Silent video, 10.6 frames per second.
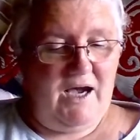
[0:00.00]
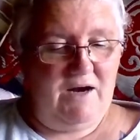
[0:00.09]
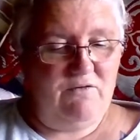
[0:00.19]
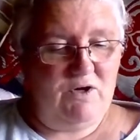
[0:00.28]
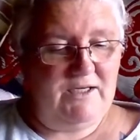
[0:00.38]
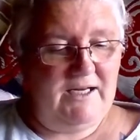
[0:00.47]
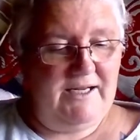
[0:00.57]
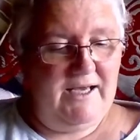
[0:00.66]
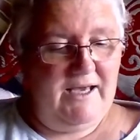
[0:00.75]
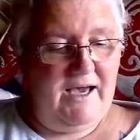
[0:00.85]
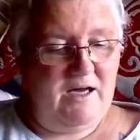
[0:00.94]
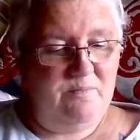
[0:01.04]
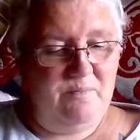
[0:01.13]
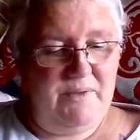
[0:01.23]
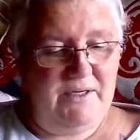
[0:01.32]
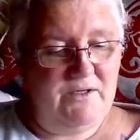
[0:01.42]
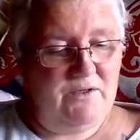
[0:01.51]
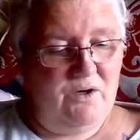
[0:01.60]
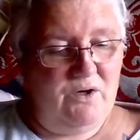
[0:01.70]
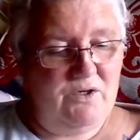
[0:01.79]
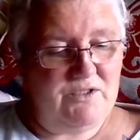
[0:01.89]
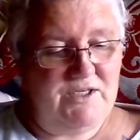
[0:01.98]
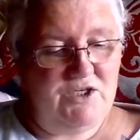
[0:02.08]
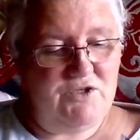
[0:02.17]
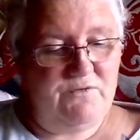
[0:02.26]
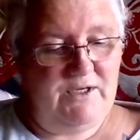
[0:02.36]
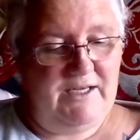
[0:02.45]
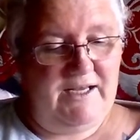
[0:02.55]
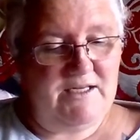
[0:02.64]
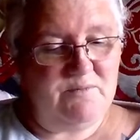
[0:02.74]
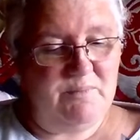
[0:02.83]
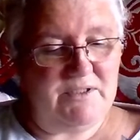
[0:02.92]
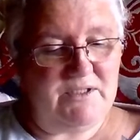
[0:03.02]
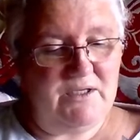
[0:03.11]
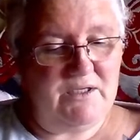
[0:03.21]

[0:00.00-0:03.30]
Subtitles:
Ironically, I'd been an art teacher for years, but